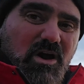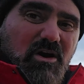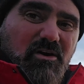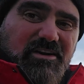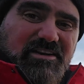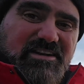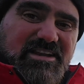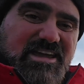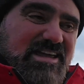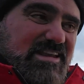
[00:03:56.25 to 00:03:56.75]
I
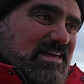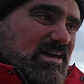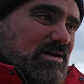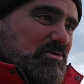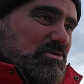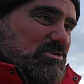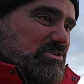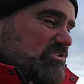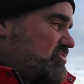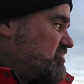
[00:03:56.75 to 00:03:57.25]
need it,
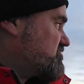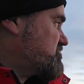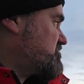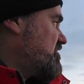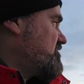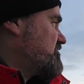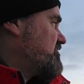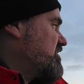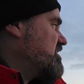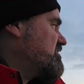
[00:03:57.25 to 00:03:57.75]
which is just
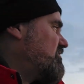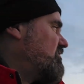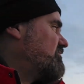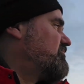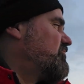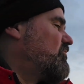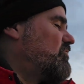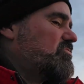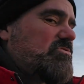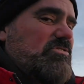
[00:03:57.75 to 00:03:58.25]
over here,
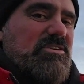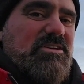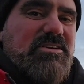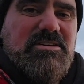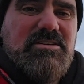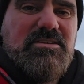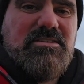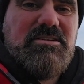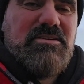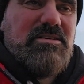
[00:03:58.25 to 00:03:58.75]
unfortunately.
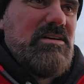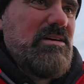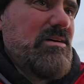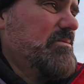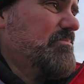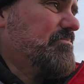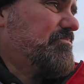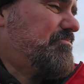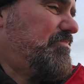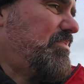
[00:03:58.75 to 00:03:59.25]

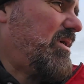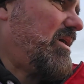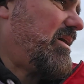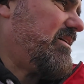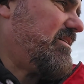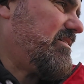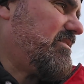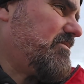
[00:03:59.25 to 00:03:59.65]
But